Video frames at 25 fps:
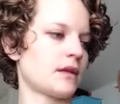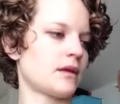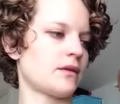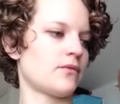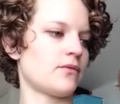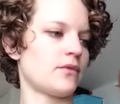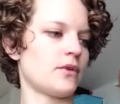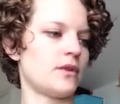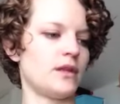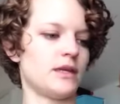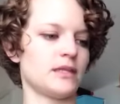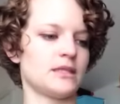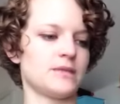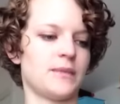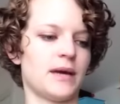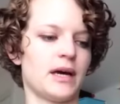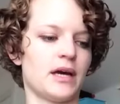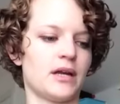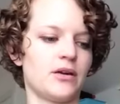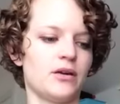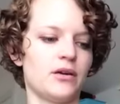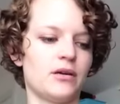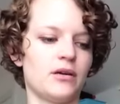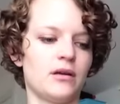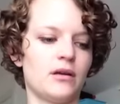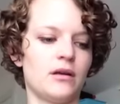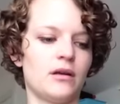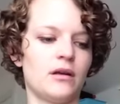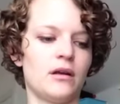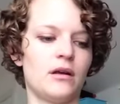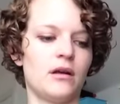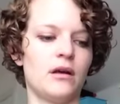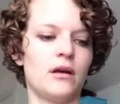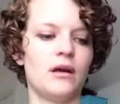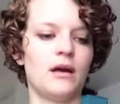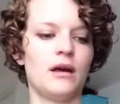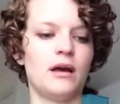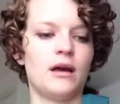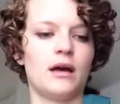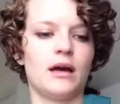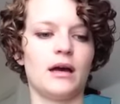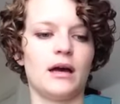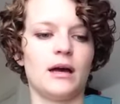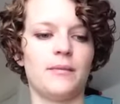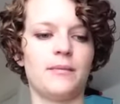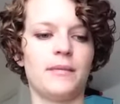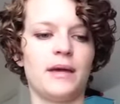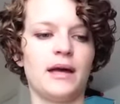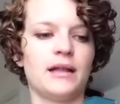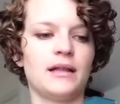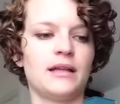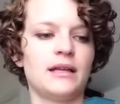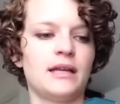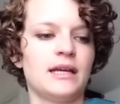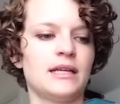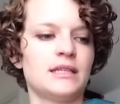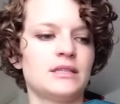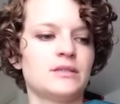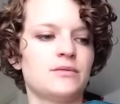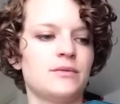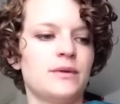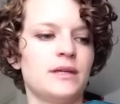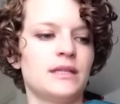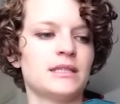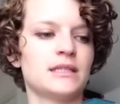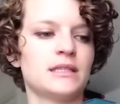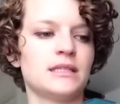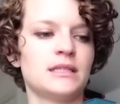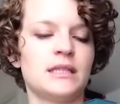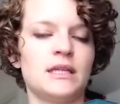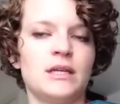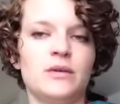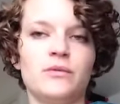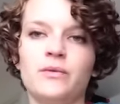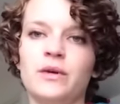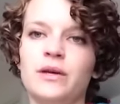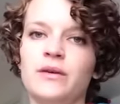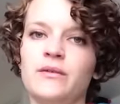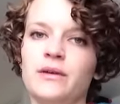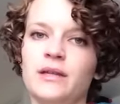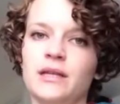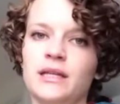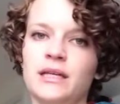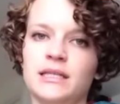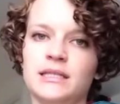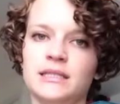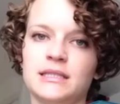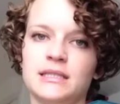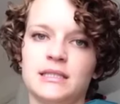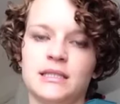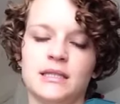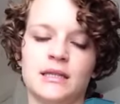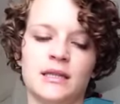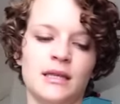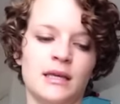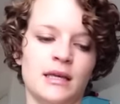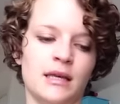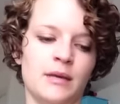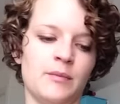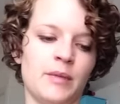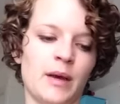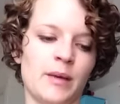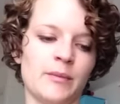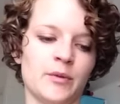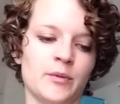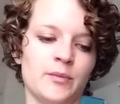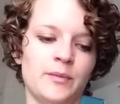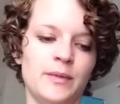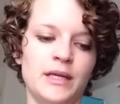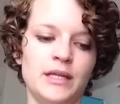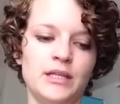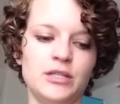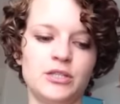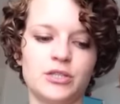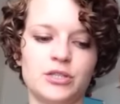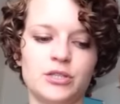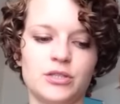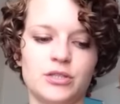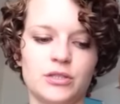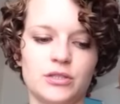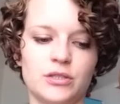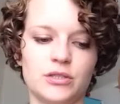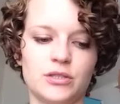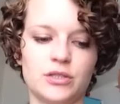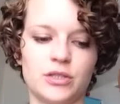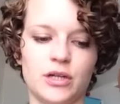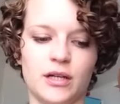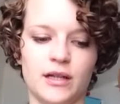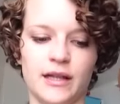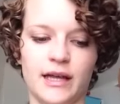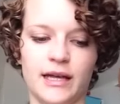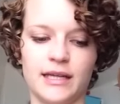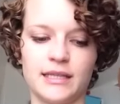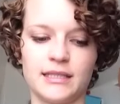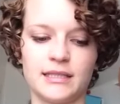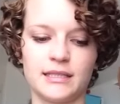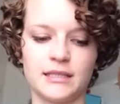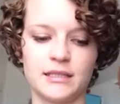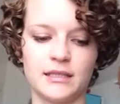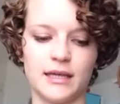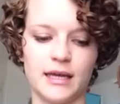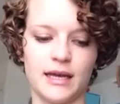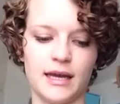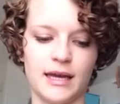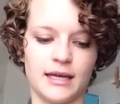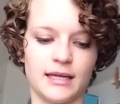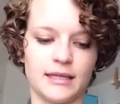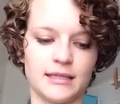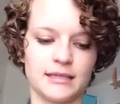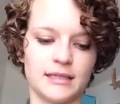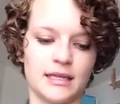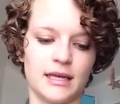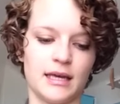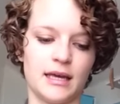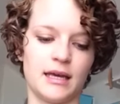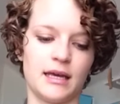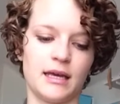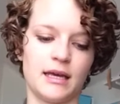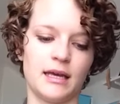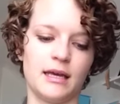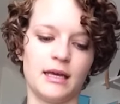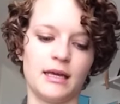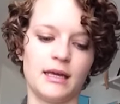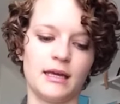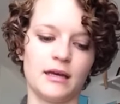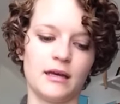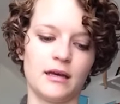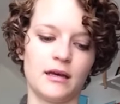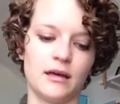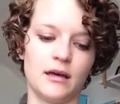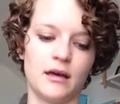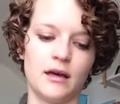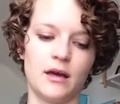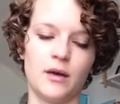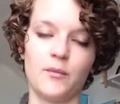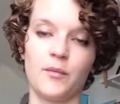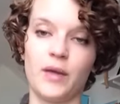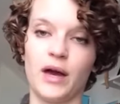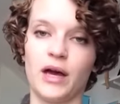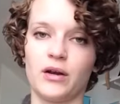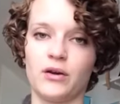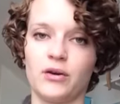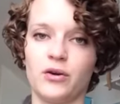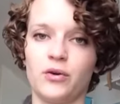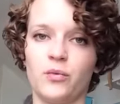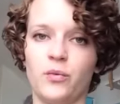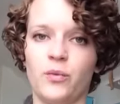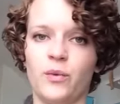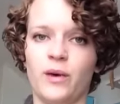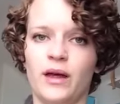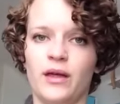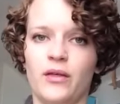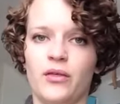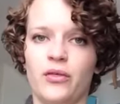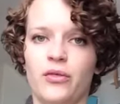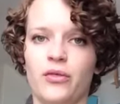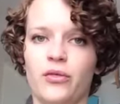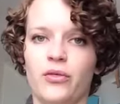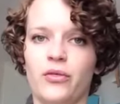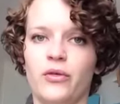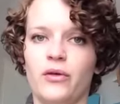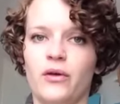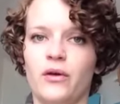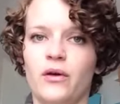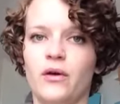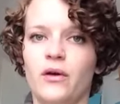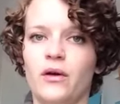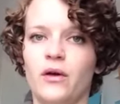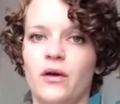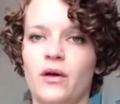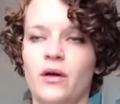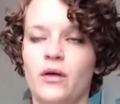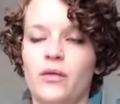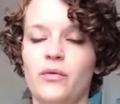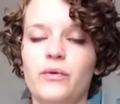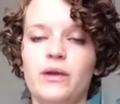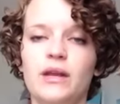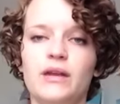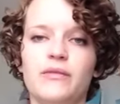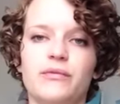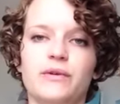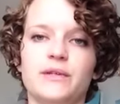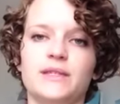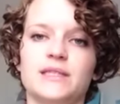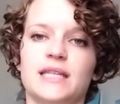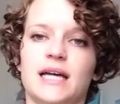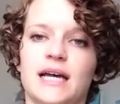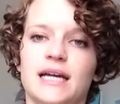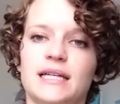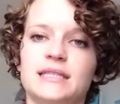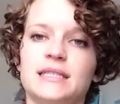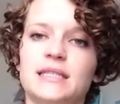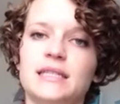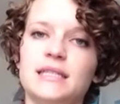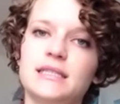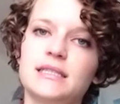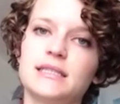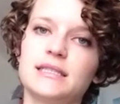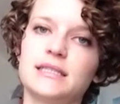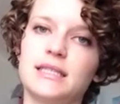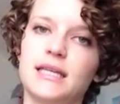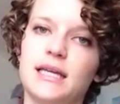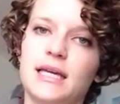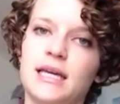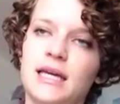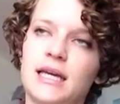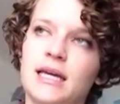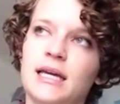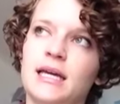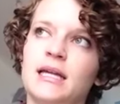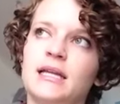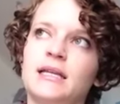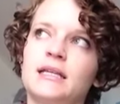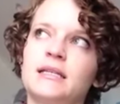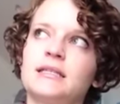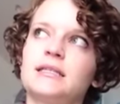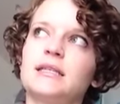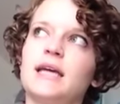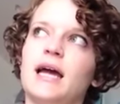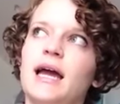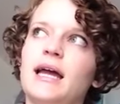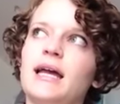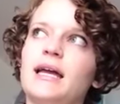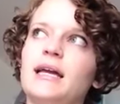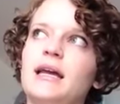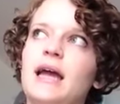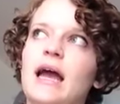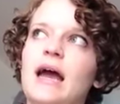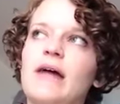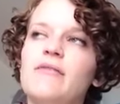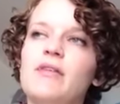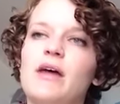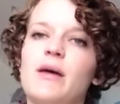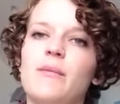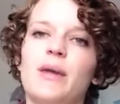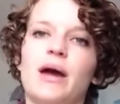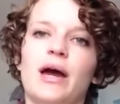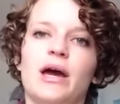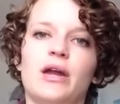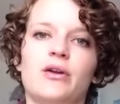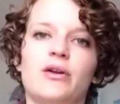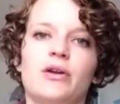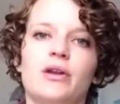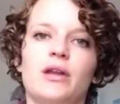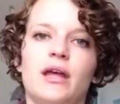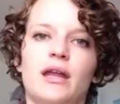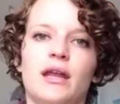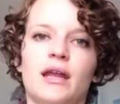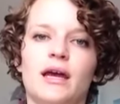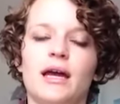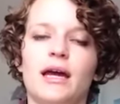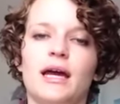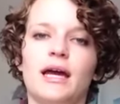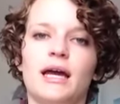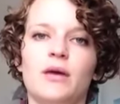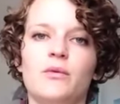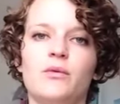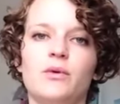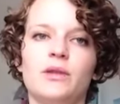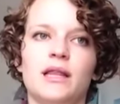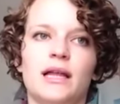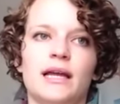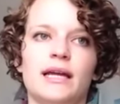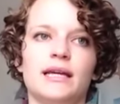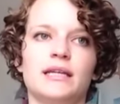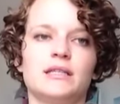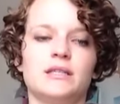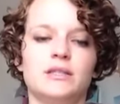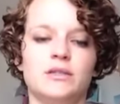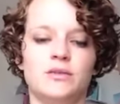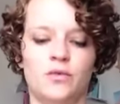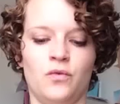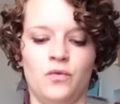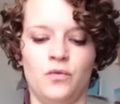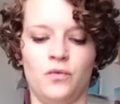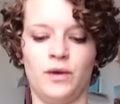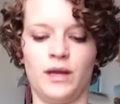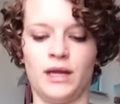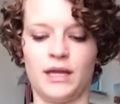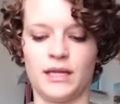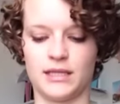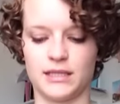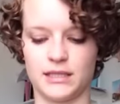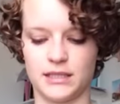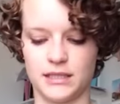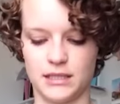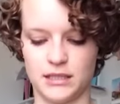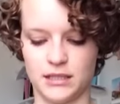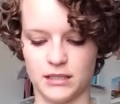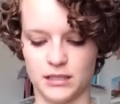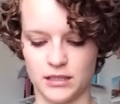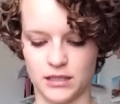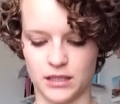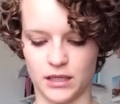for this pattern. Helen has recently re-released the Pebble Beach shawlette as a pattern with 3 different sizes, and I have that pattern and I would like to knit